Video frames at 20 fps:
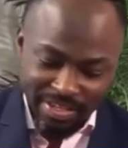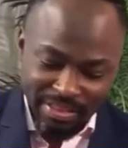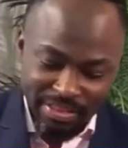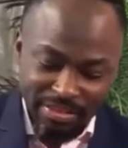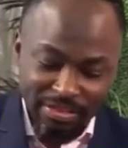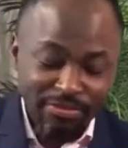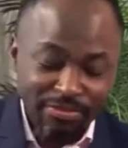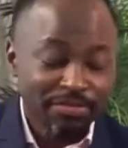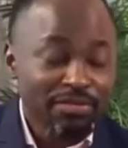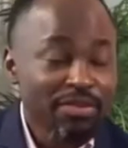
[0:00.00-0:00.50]

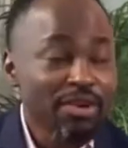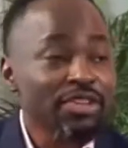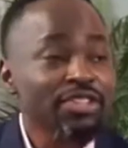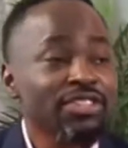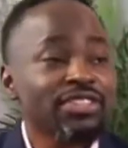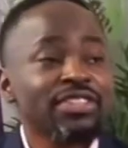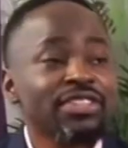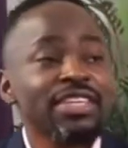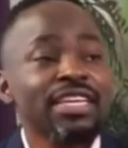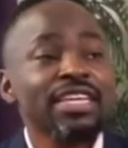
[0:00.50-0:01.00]
The
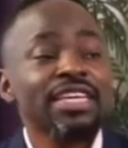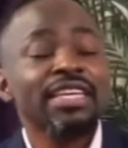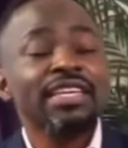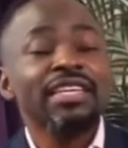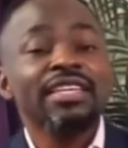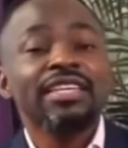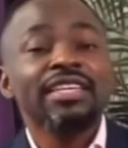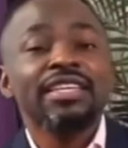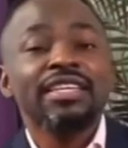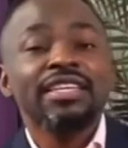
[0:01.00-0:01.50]
first
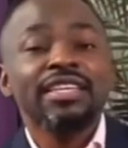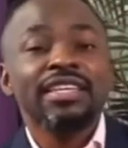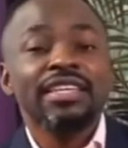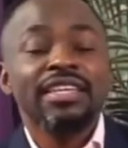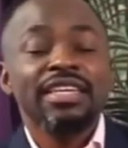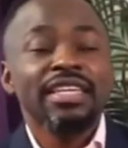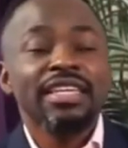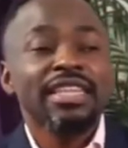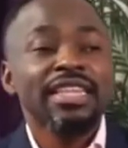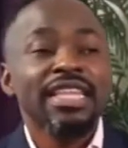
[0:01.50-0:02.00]
thing
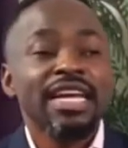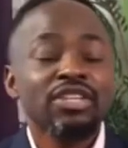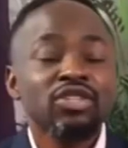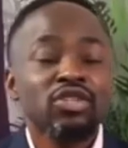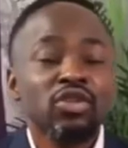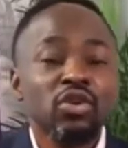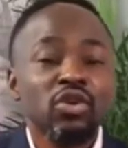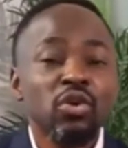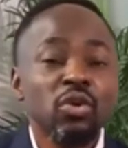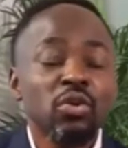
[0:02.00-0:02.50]

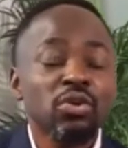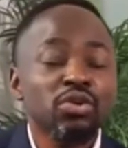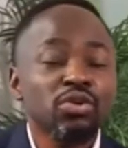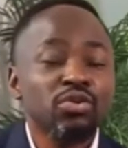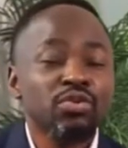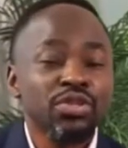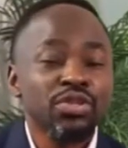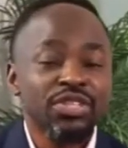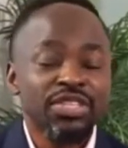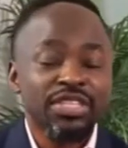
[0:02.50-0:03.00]
that you're going
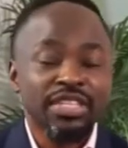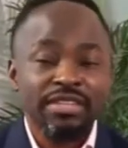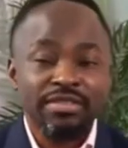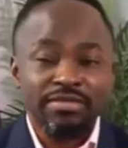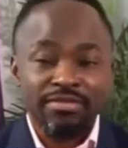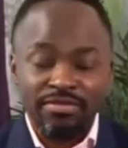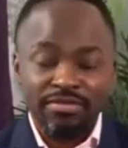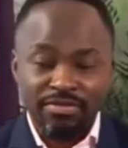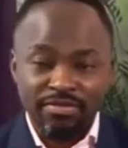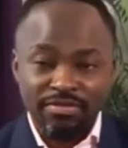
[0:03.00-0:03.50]
to
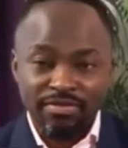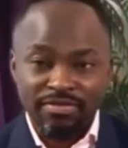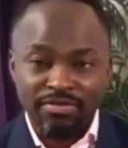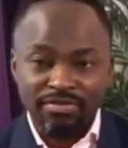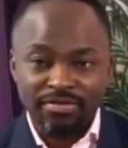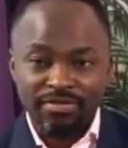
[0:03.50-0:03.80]
receive